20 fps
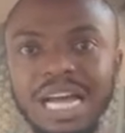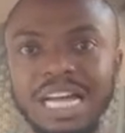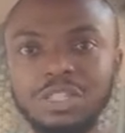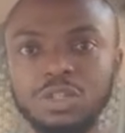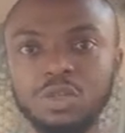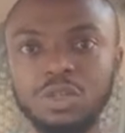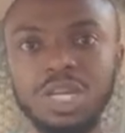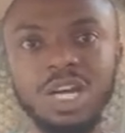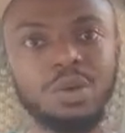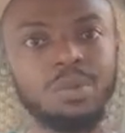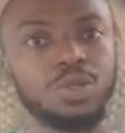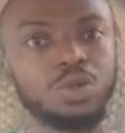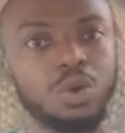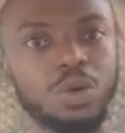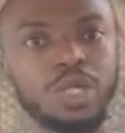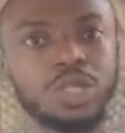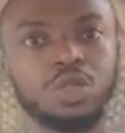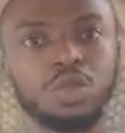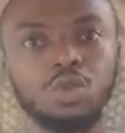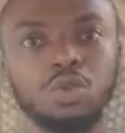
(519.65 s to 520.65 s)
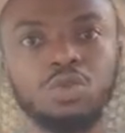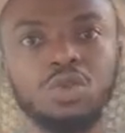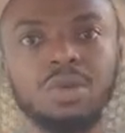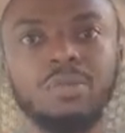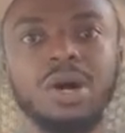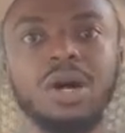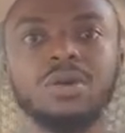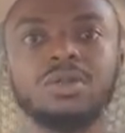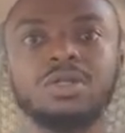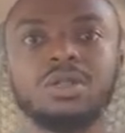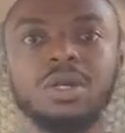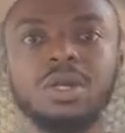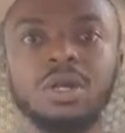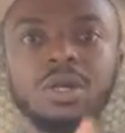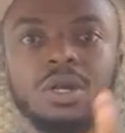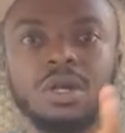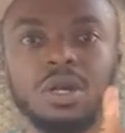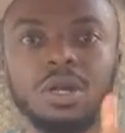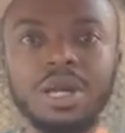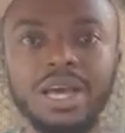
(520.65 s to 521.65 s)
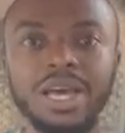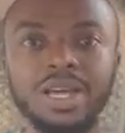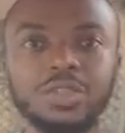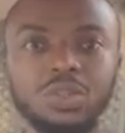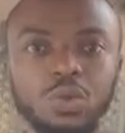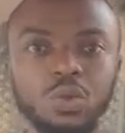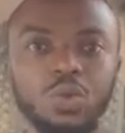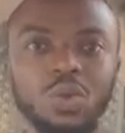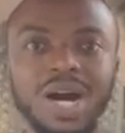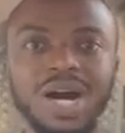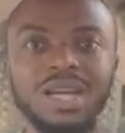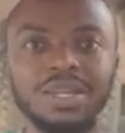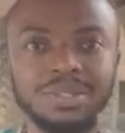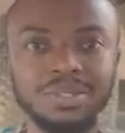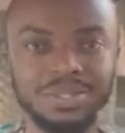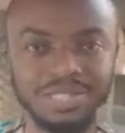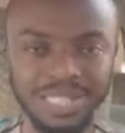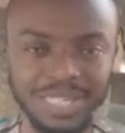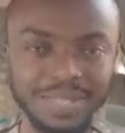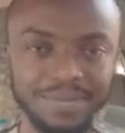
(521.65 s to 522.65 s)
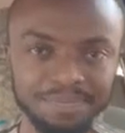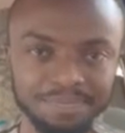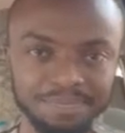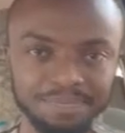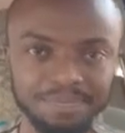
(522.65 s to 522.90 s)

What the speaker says: and today I'll be talking to you about XYZ.